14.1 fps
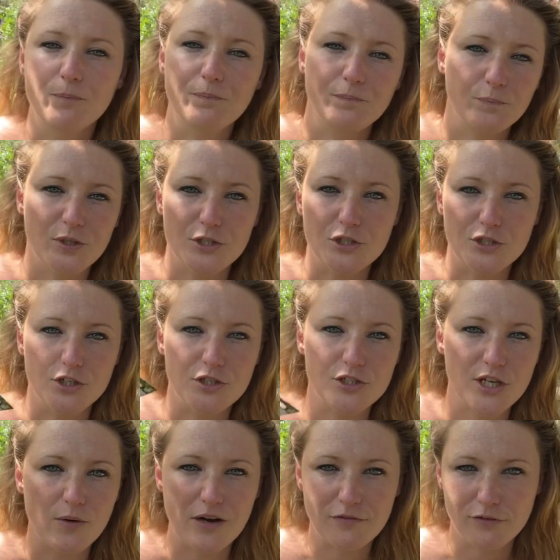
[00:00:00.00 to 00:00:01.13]
We're just going to
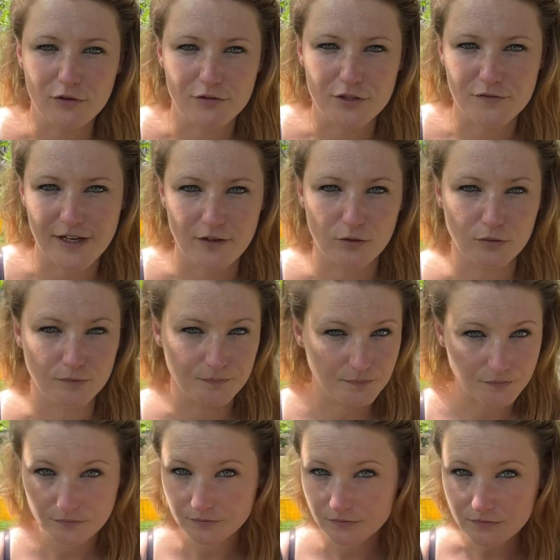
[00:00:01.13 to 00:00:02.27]
sow our Florence fennel
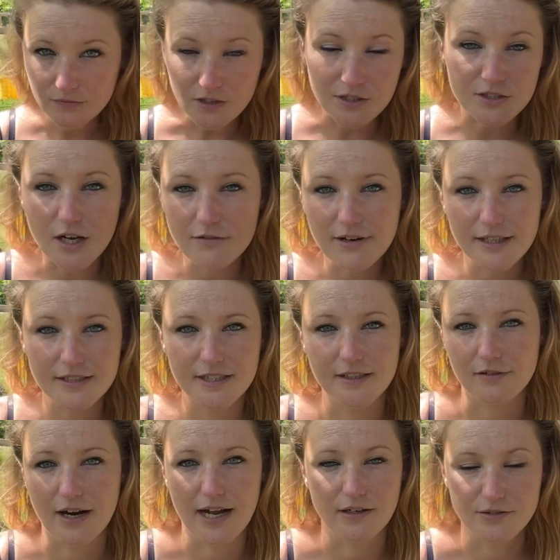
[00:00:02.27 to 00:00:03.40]
direct in the
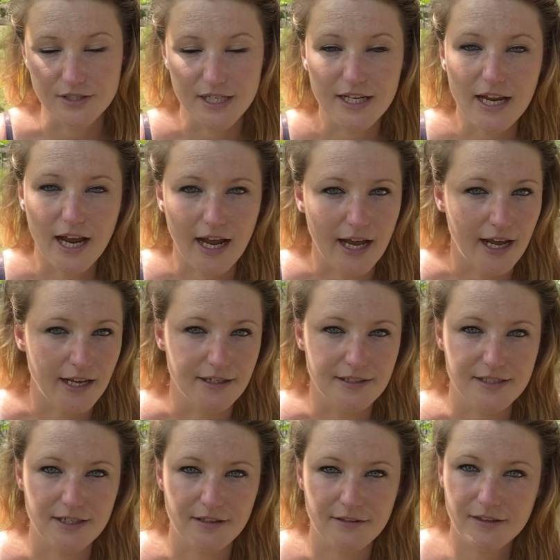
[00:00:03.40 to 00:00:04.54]
ground
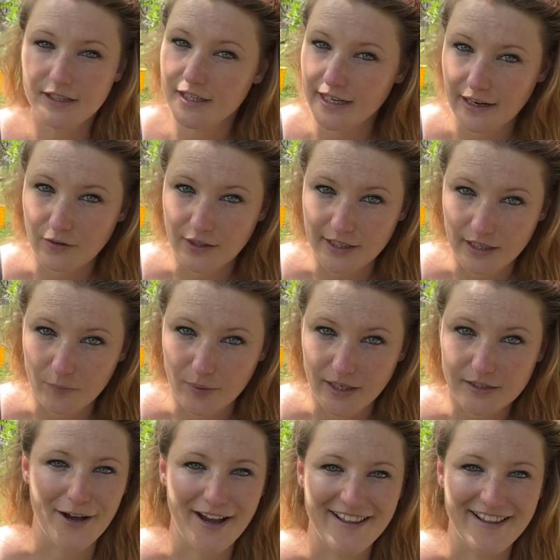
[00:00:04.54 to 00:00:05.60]
and thin it out a little bit,